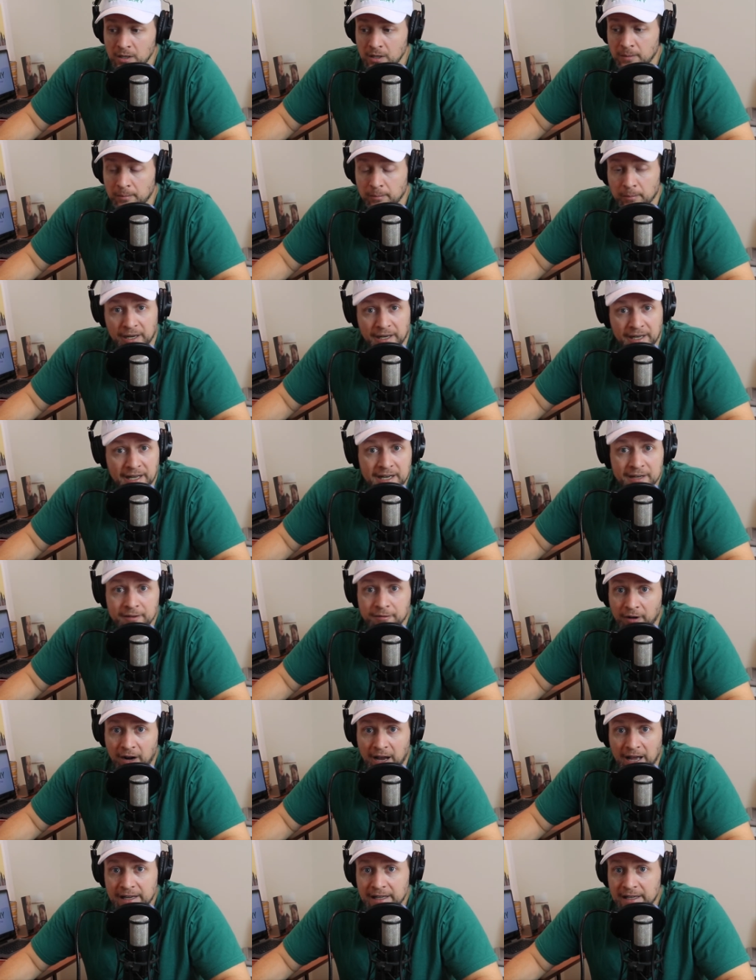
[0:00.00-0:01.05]
Monday to
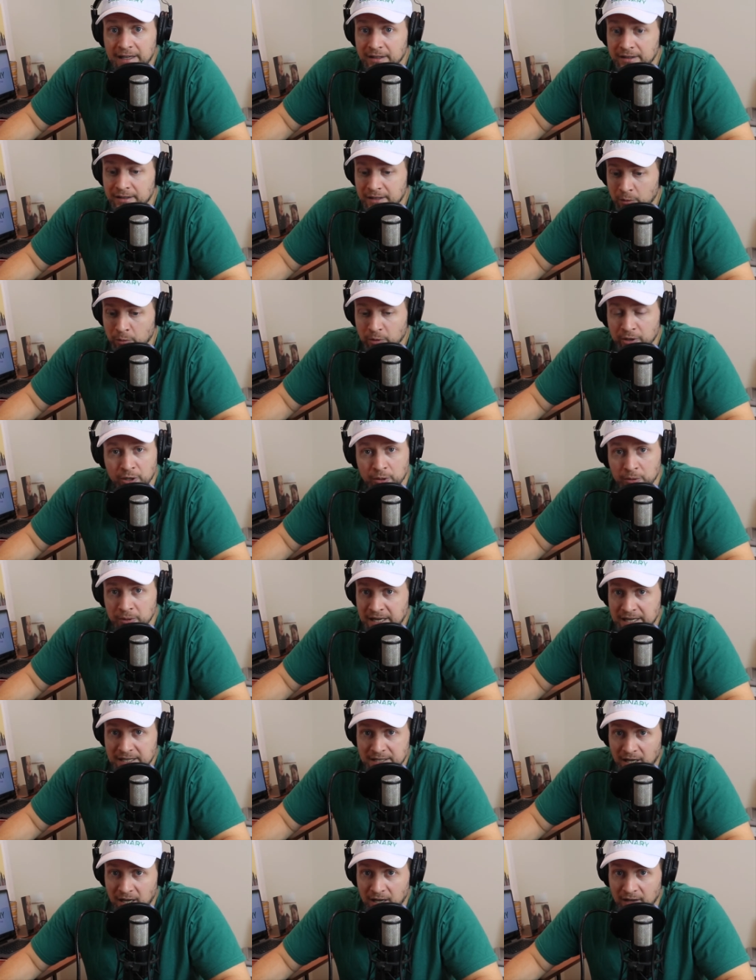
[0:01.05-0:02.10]
Friday. There were no
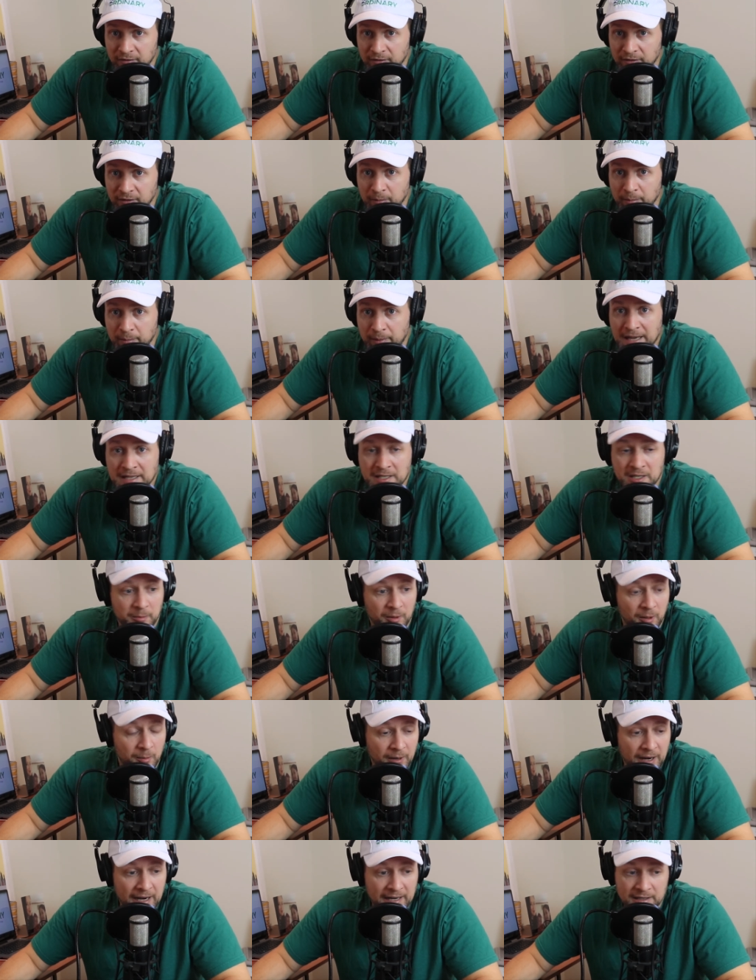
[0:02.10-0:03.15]
days off.
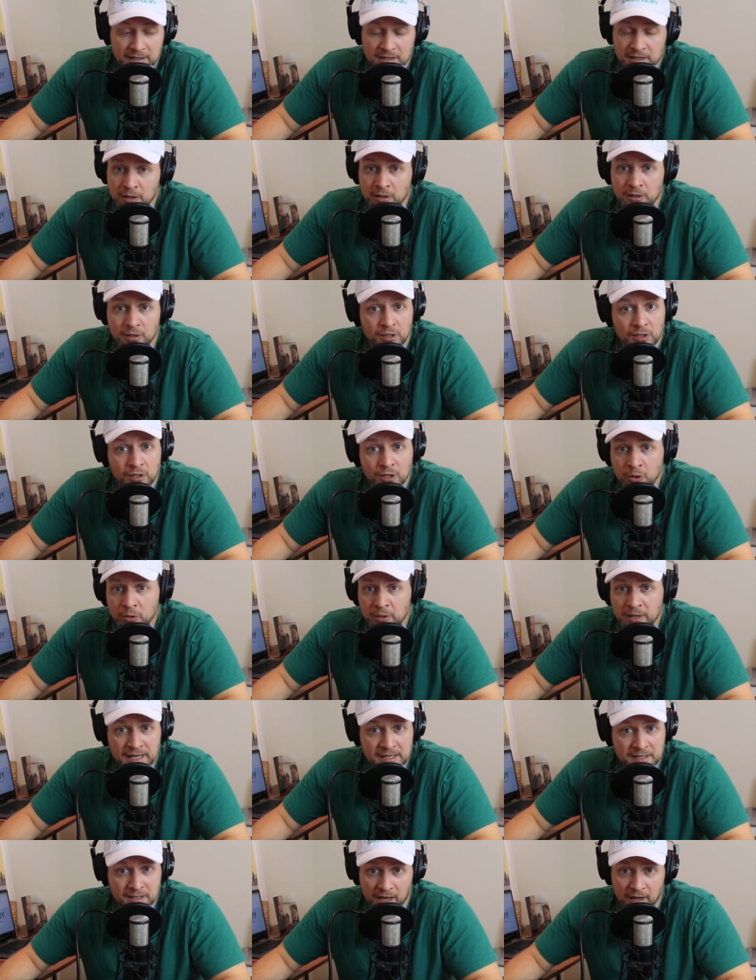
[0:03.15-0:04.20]
Basketball practice, no
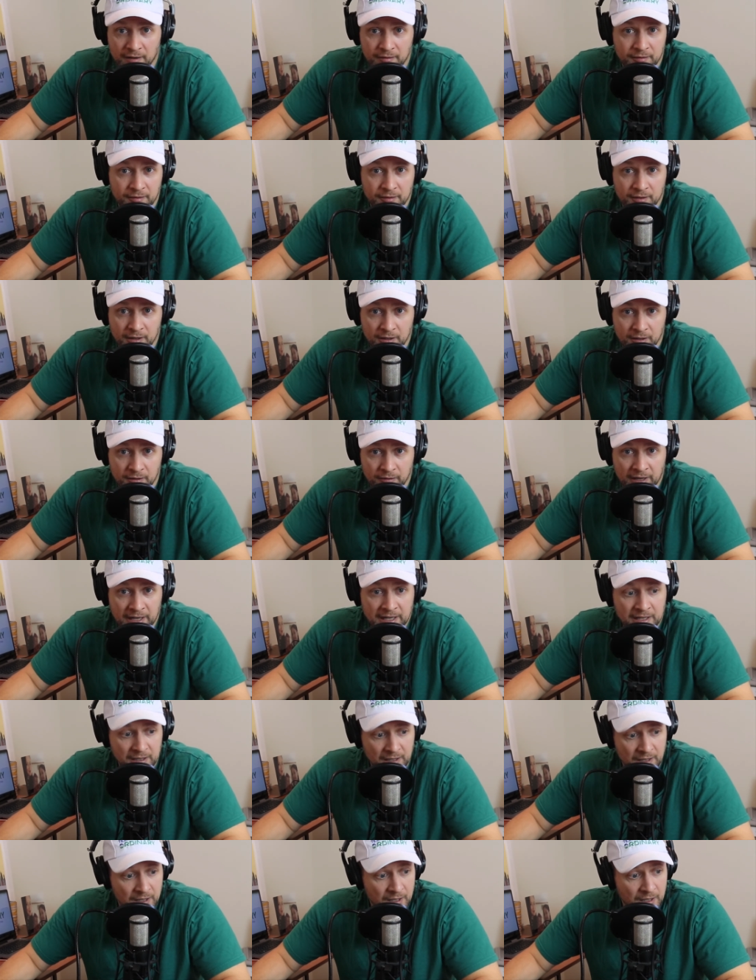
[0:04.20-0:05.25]
days off,
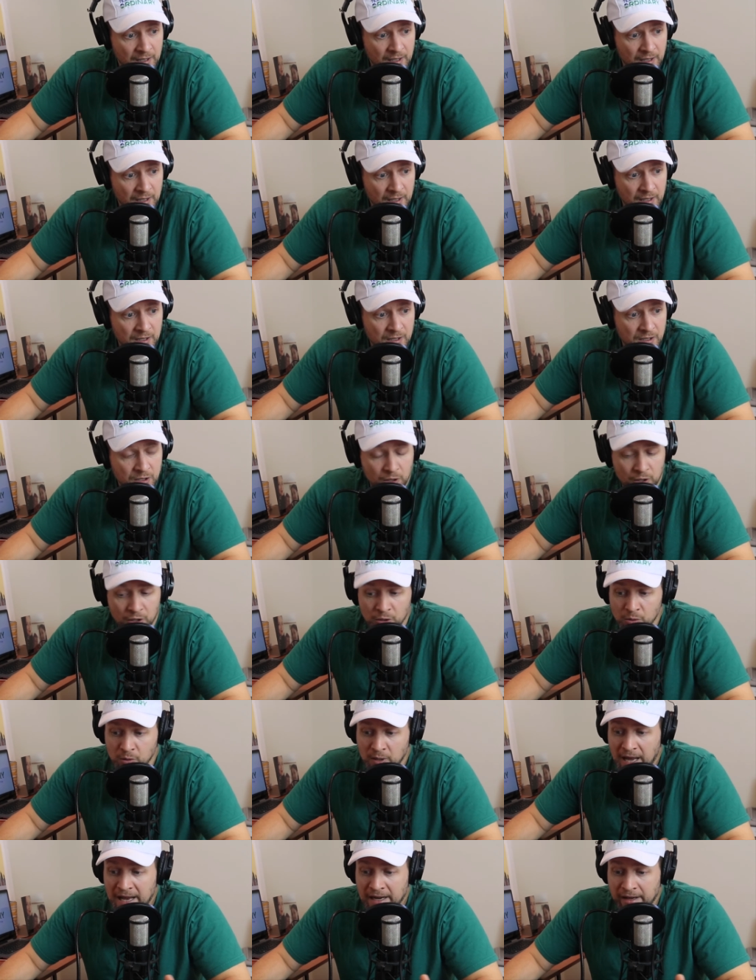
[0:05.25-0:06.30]
right? So
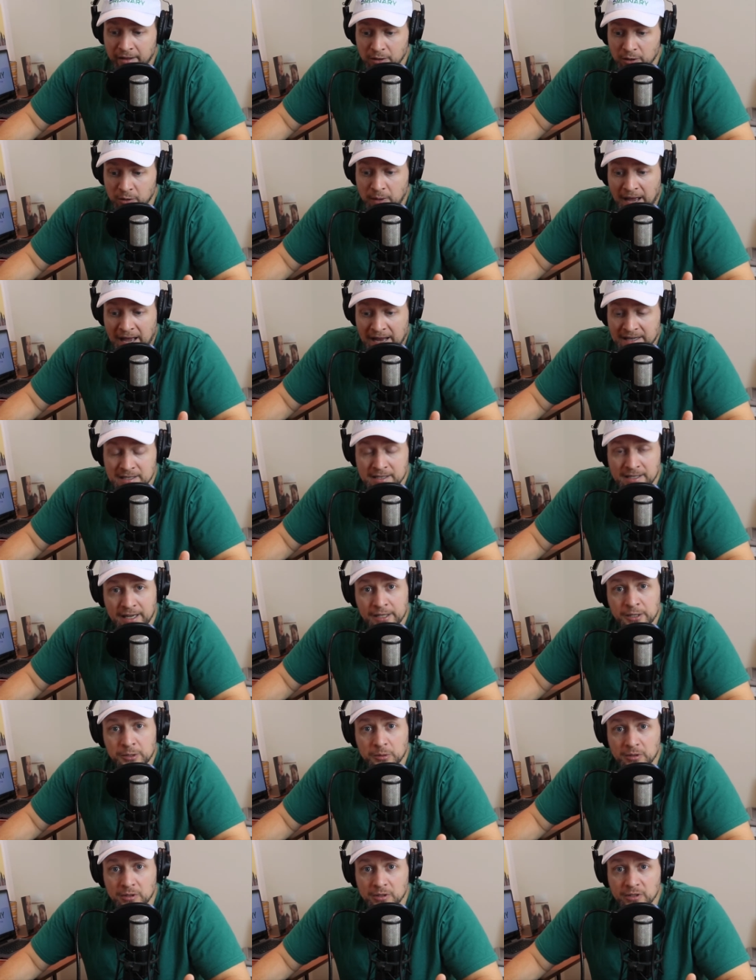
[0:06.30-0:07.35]
you had a
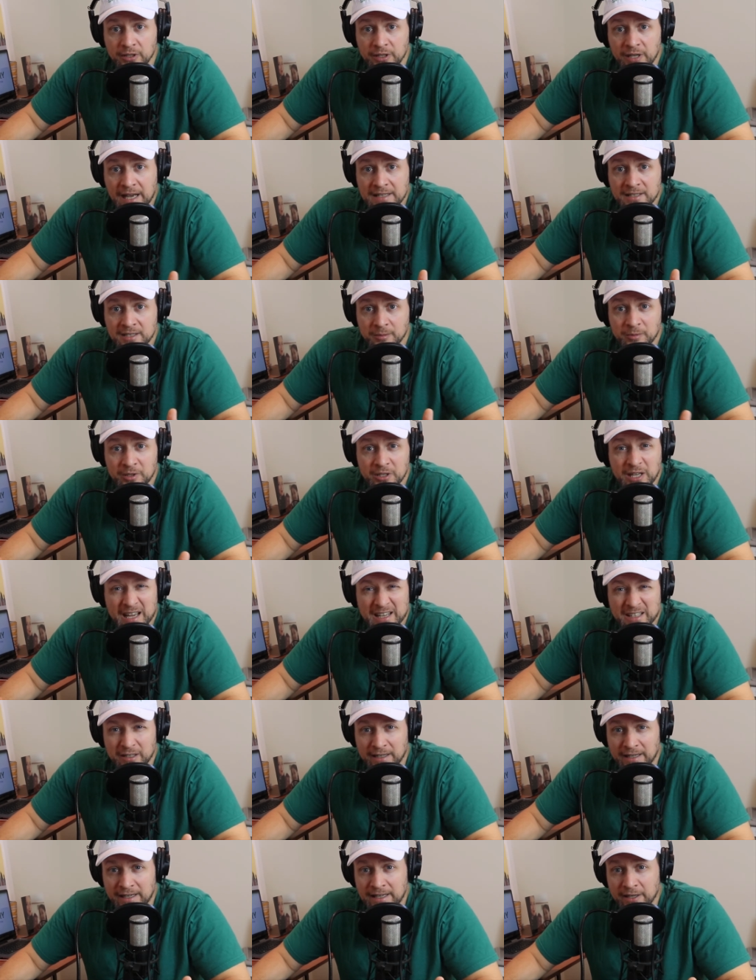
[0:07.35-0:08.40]
schedule. You had something you had
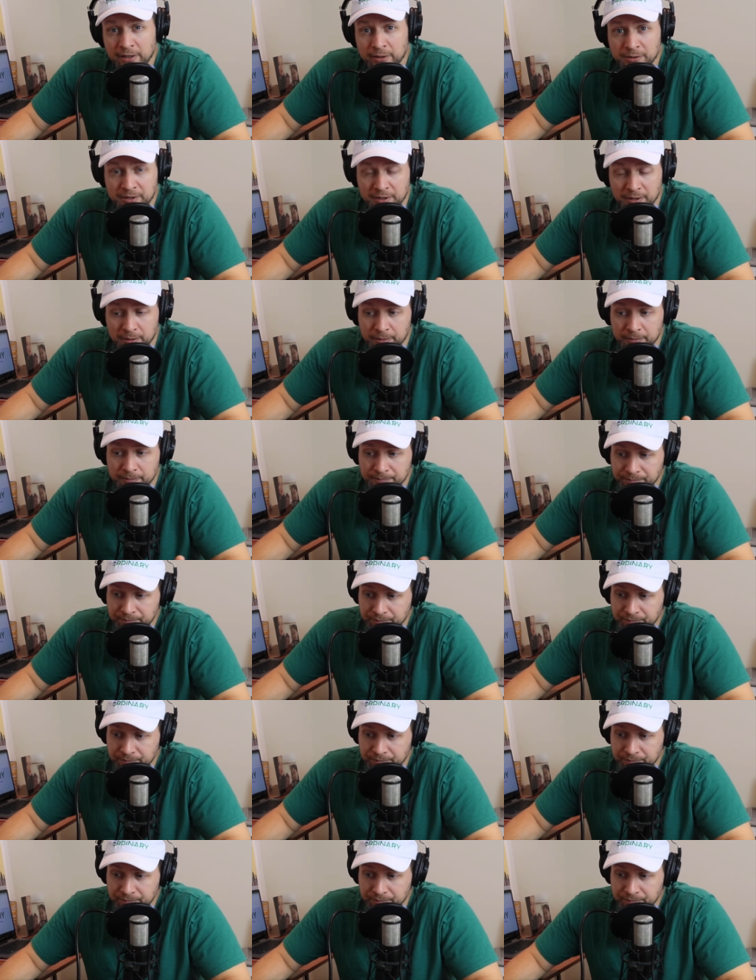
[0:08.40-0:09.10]
to adhere to.